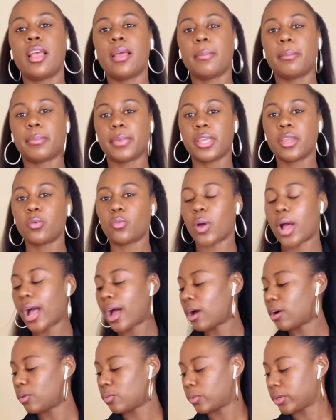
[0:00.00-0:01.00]

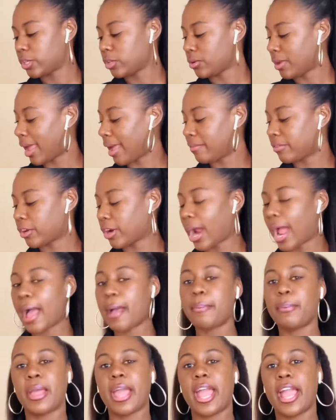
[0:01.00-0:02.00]
Meanwhile, when you have your
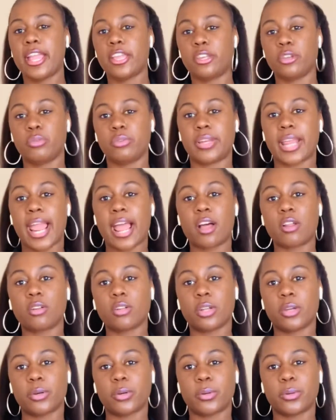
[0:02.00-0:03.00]
iPad, you
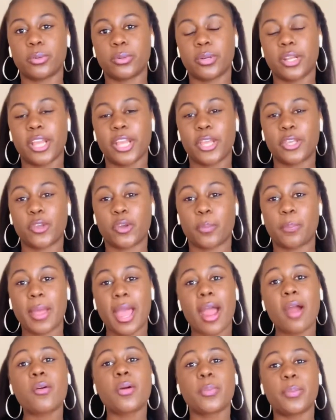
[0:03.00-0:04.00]
download your
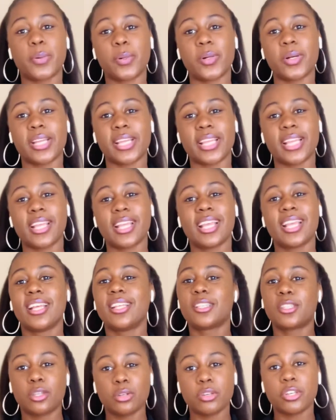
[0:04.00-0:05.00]
PowerPoint
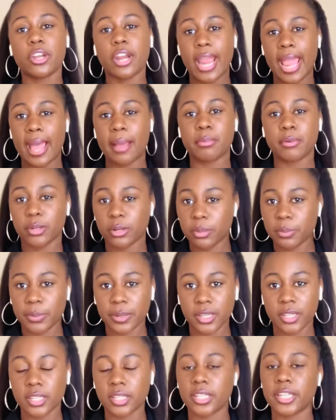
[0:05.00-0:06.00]
to your app
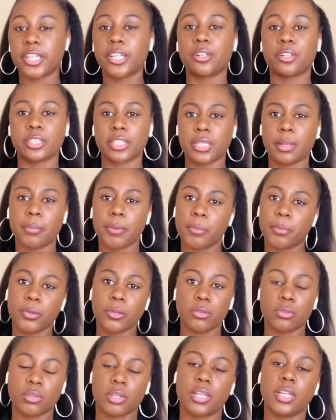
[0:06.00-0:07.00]
Notability, or some people
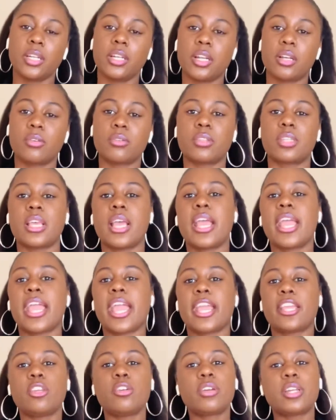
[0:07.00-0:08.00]
use GoodNotes,
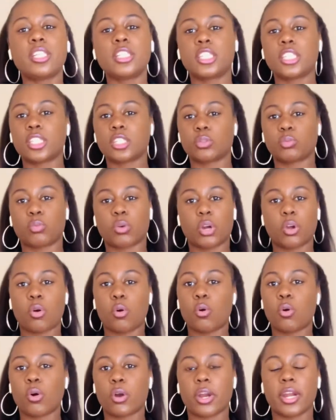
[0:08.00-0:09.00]
and you can just
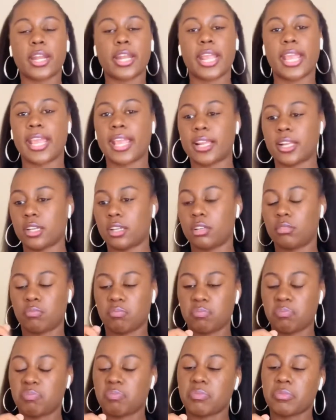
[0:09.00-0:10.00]
record, and
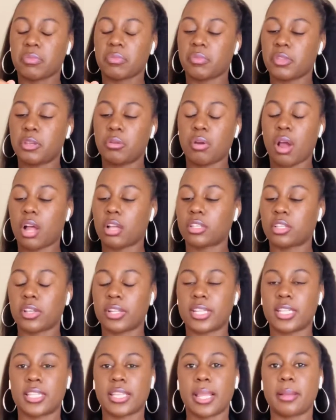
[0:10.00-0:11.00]
you also at
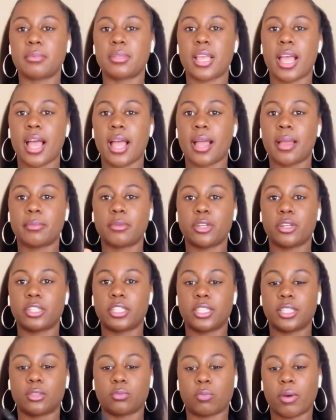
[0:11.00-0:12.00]
the same time, you're
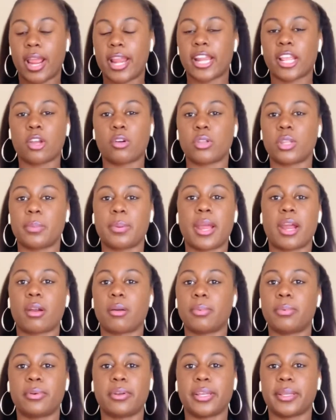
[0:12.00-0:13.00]
just writing on the
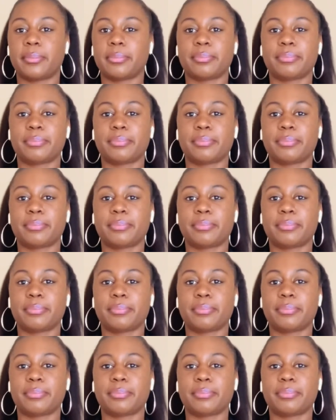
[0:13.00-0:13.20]
PowerPoint,